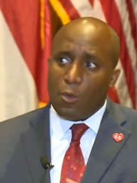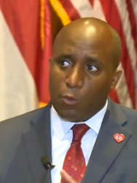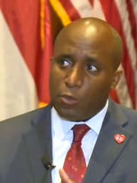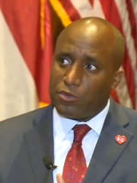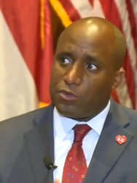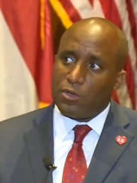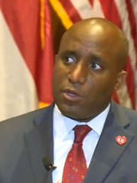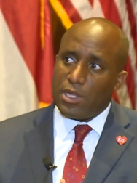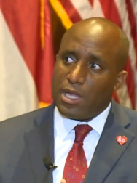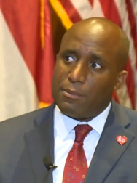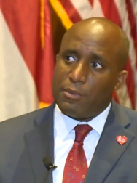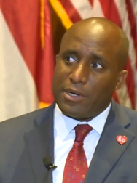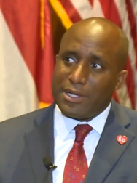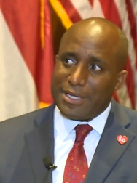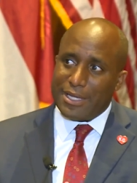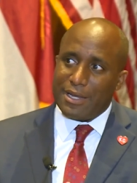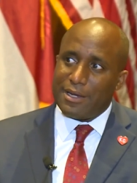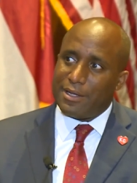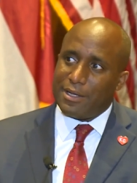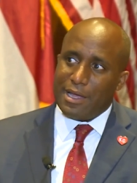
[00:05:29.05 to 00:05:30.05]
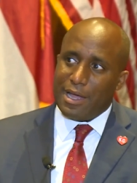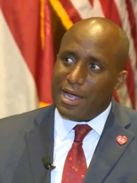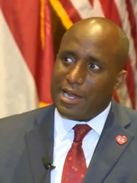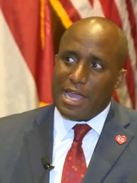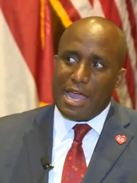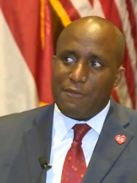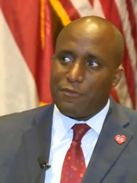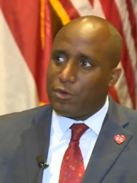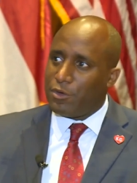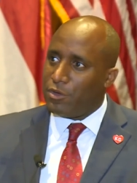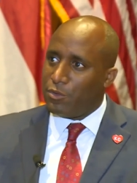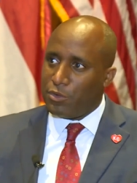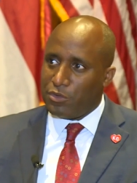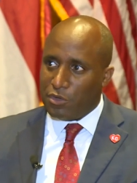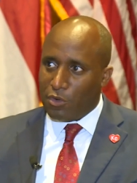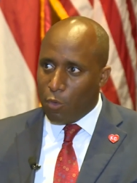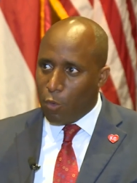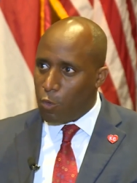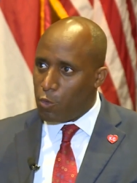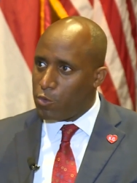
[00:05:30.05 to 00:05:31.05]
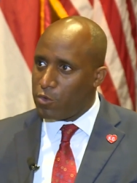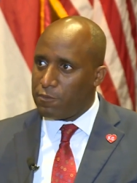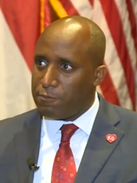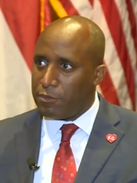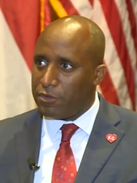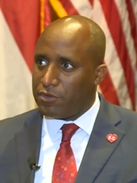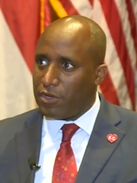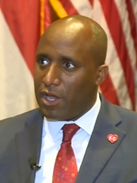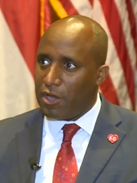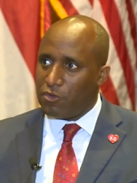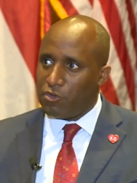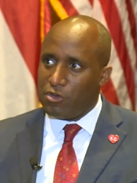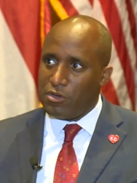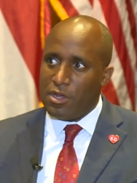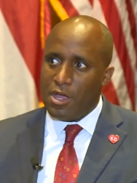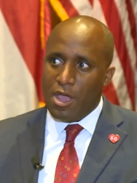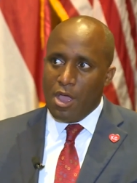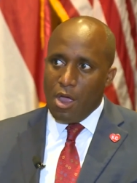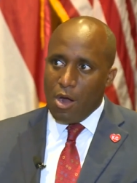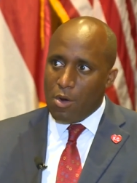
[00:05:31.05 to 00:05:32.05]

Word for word: were still able to get a gun after there was an order of protection